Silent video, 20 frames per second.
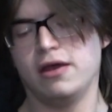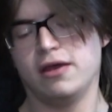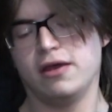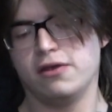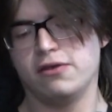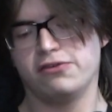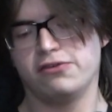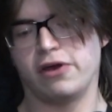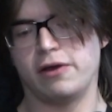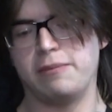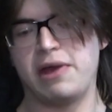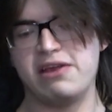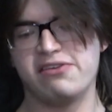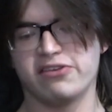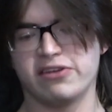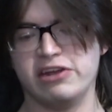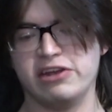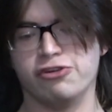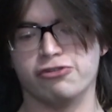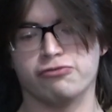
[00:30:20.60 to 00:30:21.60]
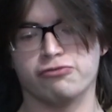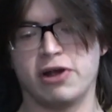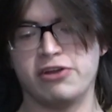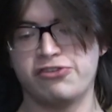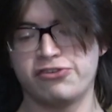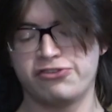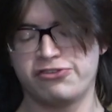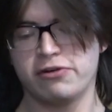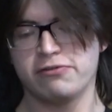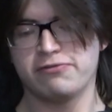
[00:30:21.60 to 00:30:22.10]
So I basically just
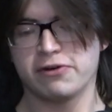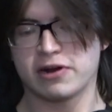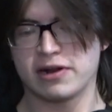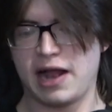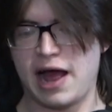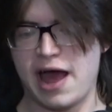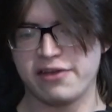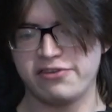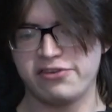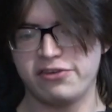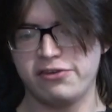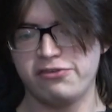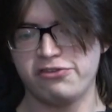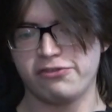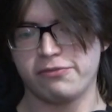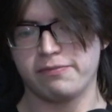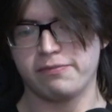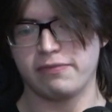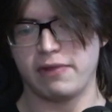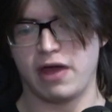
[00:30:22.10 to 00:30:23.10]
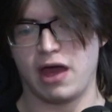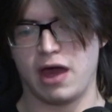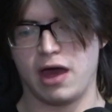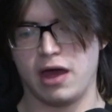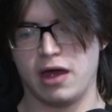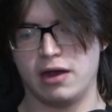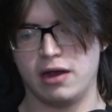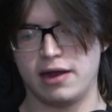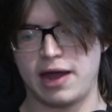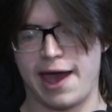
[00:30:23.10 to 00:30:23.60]
registered for classes,
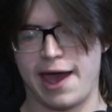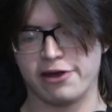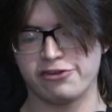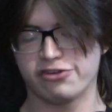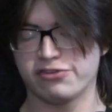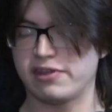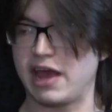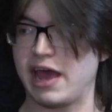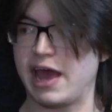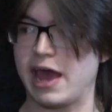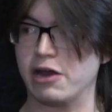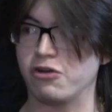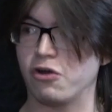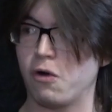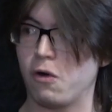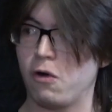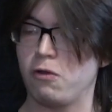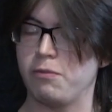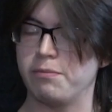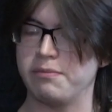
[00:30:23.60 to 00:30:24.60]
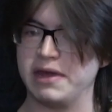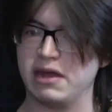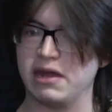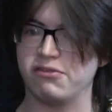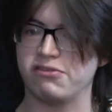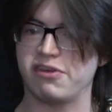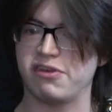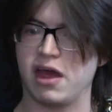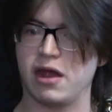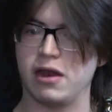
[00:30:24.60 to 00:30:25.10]
and actually they had called me and
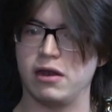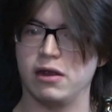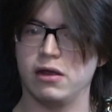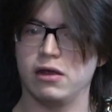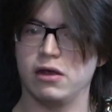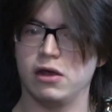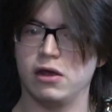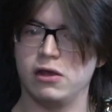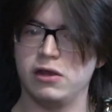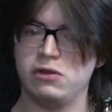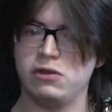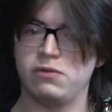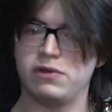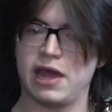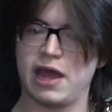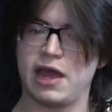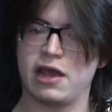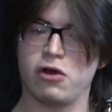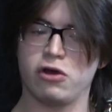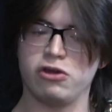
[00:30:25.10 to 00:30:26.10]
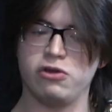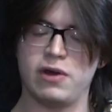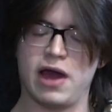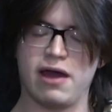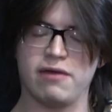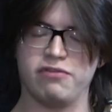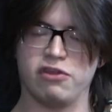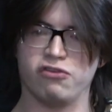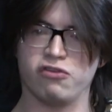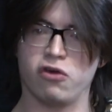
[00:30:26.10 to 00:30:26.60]
said, "You can't go. You have
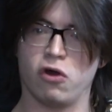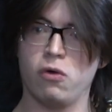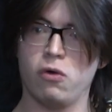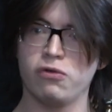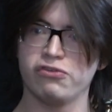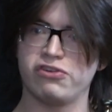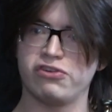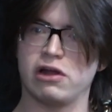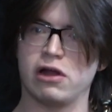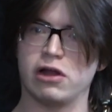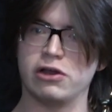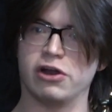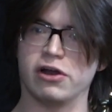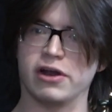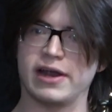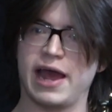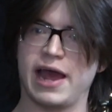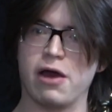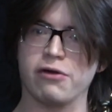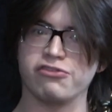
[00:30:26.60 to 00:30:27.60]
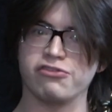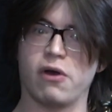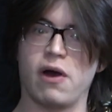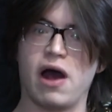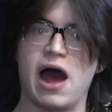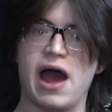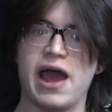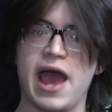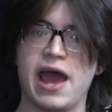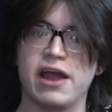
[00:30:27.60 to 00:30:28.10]
this hold still on your account." So
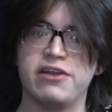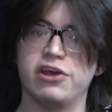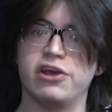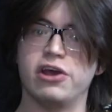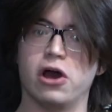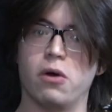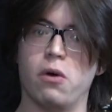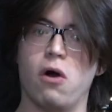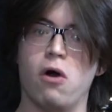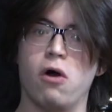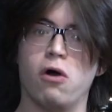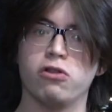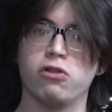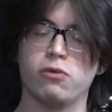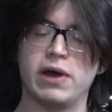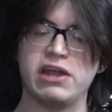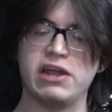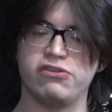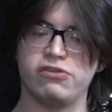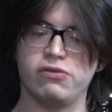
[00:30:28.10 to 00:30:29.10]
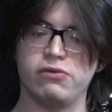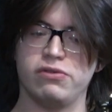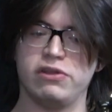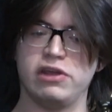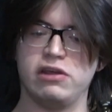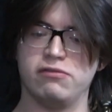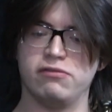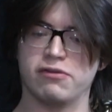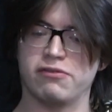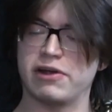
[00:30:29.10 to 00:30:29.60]
I had to go all the way to the
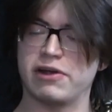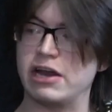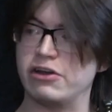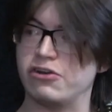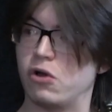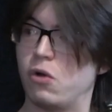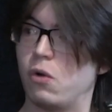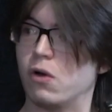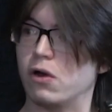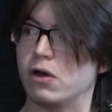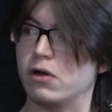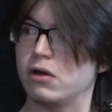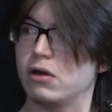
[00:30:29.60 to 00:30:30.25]
Riverhead Court